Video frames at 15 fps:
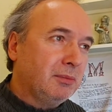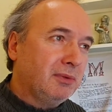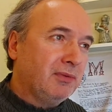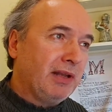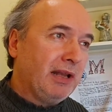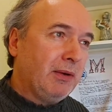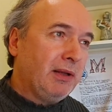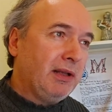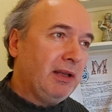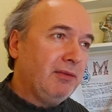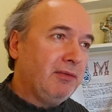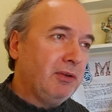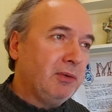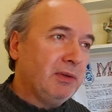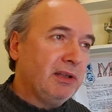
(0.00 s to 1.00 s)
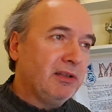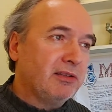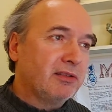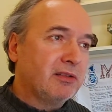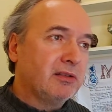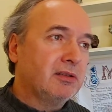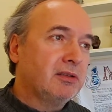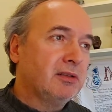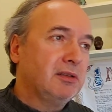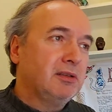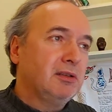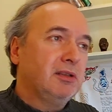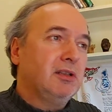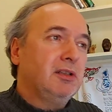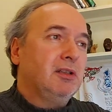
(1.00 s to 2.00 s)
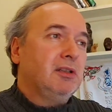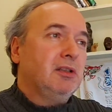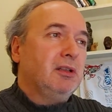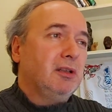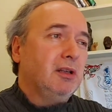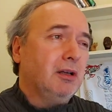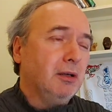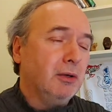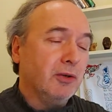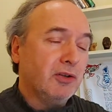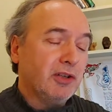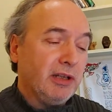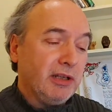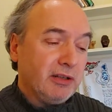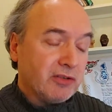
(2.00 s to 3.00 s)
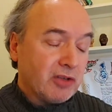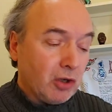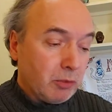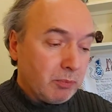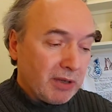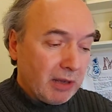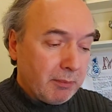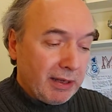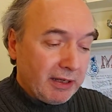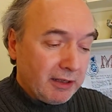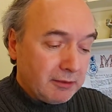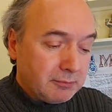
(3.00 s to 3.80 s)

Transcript: For now, I leave you with this. Oisín's Homecoming.